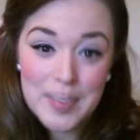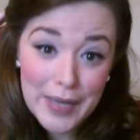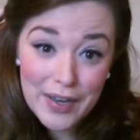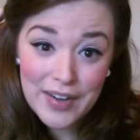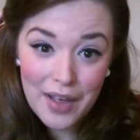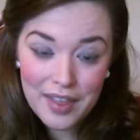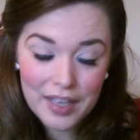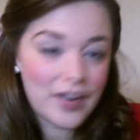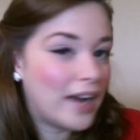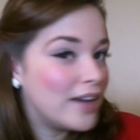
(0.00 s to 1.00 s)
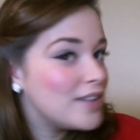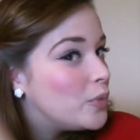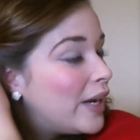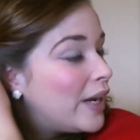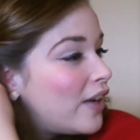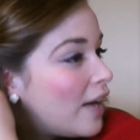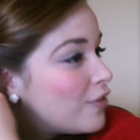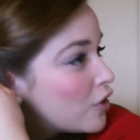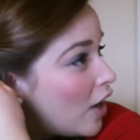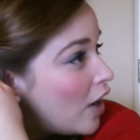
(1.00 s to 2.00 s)
Depending on how thick your hair is, you might not
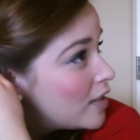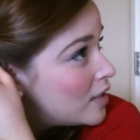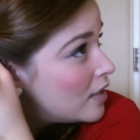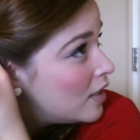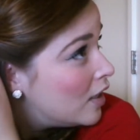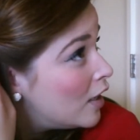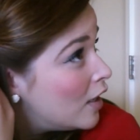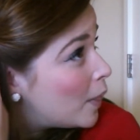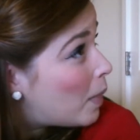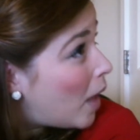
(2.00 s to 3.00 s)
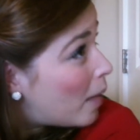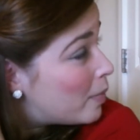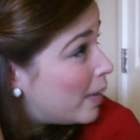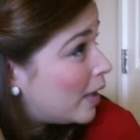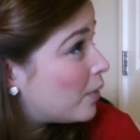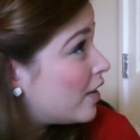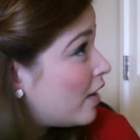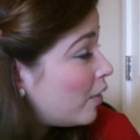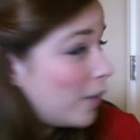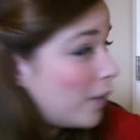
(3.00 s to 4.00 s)
have to cross the bobby pin with
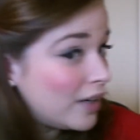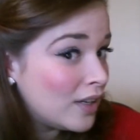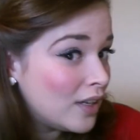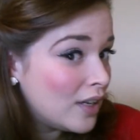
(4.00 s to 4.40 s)
another one.